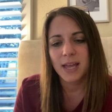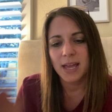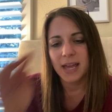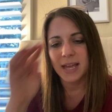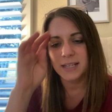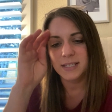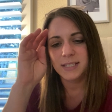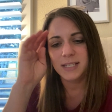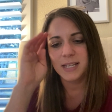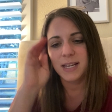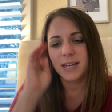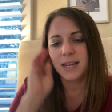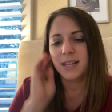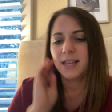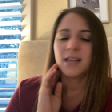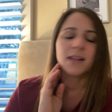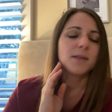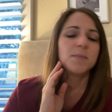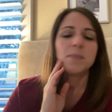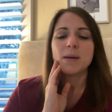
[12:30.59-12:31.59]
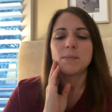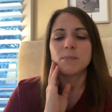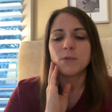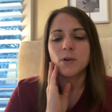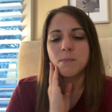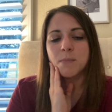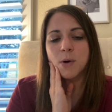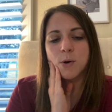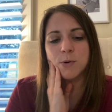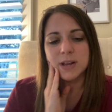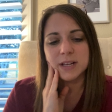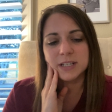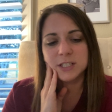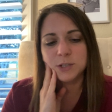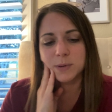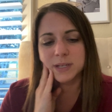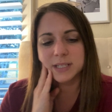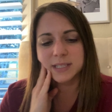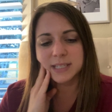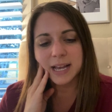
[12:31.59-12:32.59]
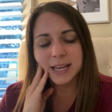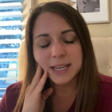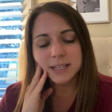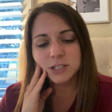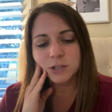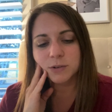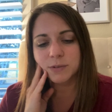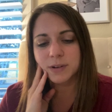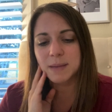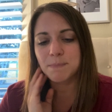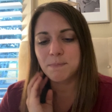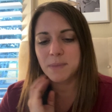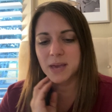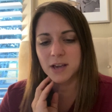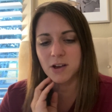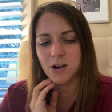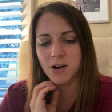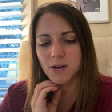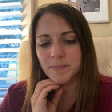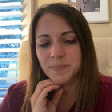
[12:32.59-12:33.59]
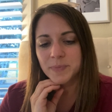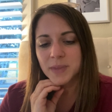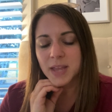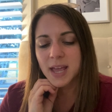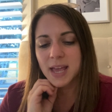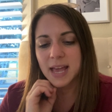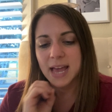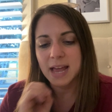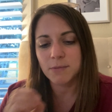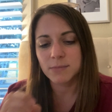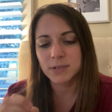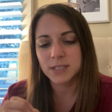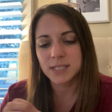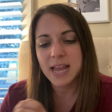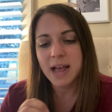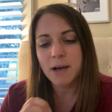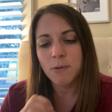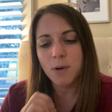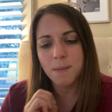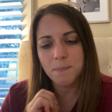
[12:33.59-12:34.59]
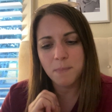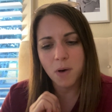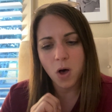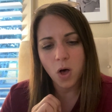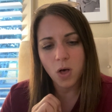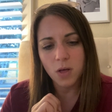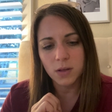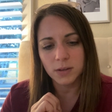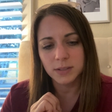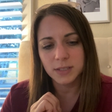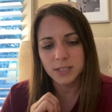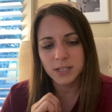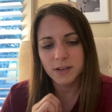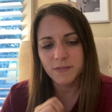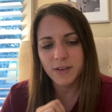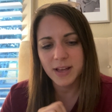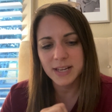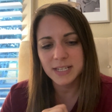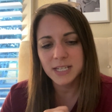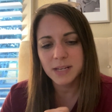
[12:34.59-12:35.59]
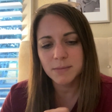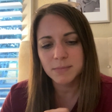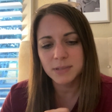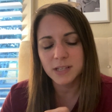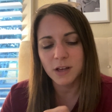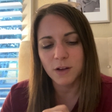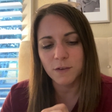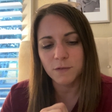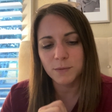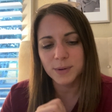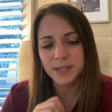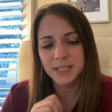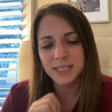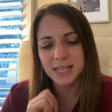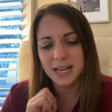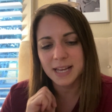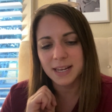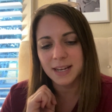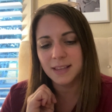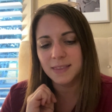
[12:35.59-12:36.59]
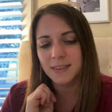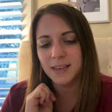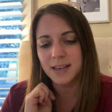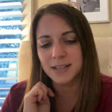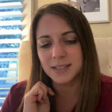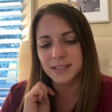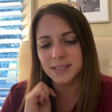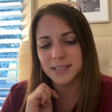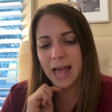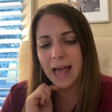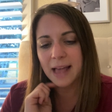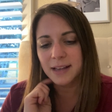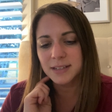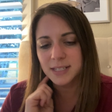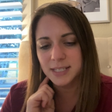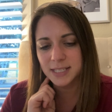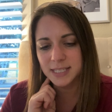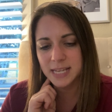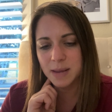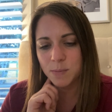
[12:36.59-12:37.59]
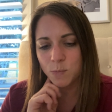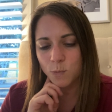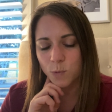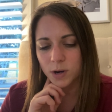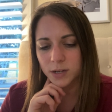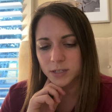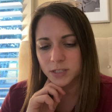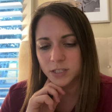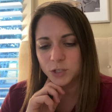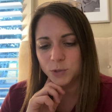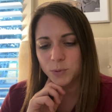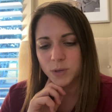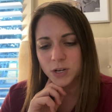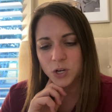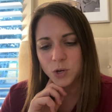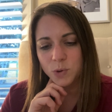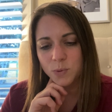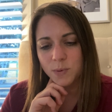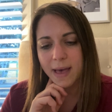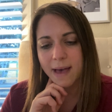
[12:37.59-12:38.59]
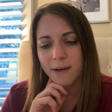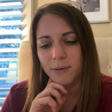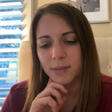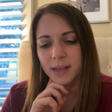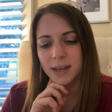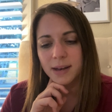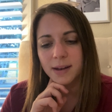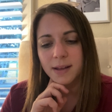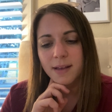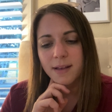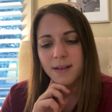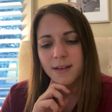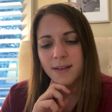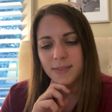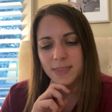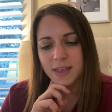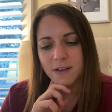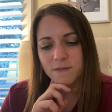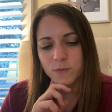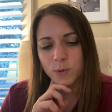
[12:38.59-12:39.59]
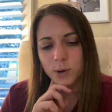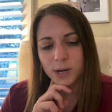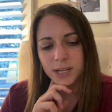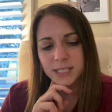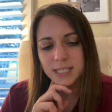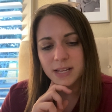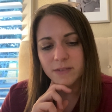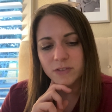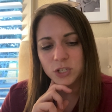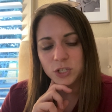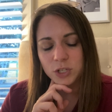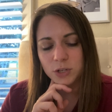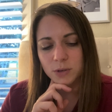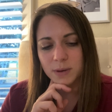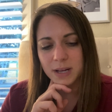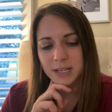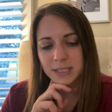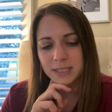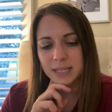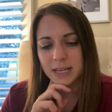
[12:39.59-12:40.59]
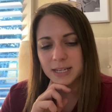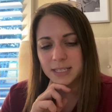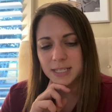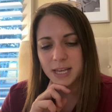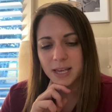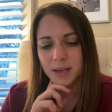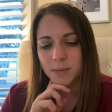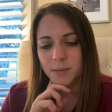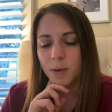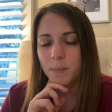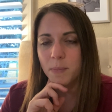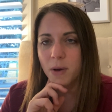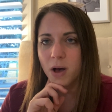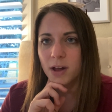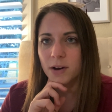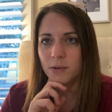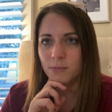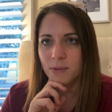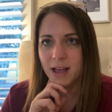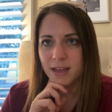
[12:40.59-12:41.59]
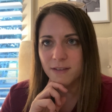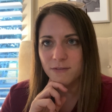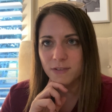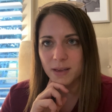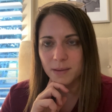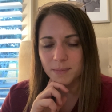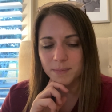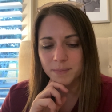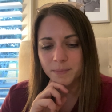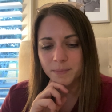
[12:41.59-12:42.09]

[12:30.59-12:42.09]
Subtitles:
Indeed, he had been promoted to a second-degree picker and was now appalled to find himself reciting the exact same words to a new owlet that 47-2 had said to him upon arriving.